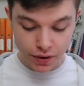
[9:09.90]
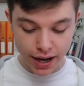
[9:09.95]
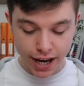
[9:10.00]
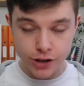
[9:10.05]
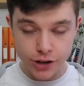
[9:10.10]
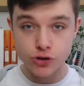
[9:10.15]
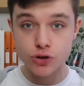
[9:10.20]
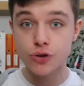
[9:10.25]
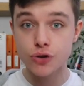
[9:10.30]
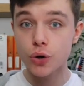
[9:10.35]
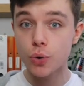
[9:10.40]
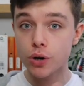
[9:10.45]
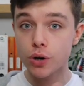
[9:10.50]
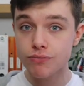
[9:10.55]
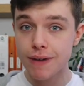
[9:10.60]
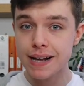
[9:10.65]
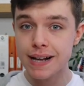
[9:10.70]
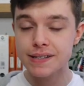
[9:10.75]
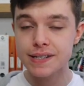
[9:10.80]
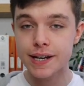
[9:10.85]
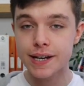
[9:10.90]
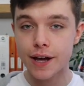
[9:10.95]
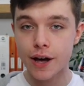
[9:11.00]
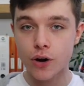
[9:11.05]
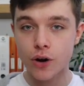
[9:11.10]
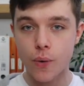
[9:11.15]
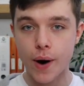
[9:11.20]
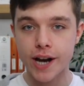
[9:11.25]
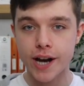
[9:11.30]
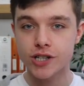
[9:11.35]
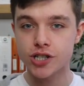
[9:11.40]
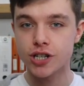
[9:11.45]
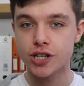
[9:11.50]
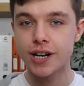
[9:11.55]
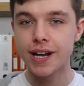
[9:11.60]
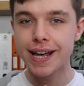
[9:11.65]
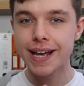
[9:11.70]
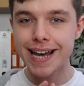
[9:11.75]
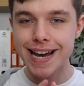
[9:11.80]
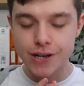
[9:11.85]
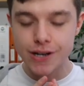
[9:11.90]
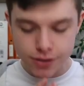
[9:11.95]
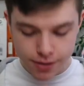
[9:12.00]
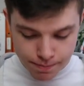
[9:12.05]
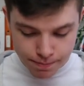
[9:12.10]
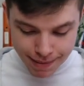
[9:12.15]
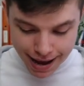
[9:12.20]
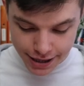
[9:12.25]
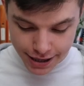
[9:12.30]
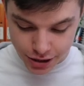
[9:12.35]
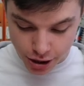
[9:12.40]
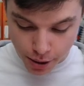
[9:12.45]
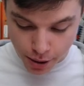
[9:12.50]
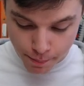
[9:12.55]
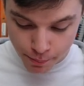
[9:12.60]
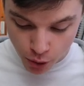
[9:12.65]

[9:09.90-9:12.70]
into the quadratic equation. It doesn't matter,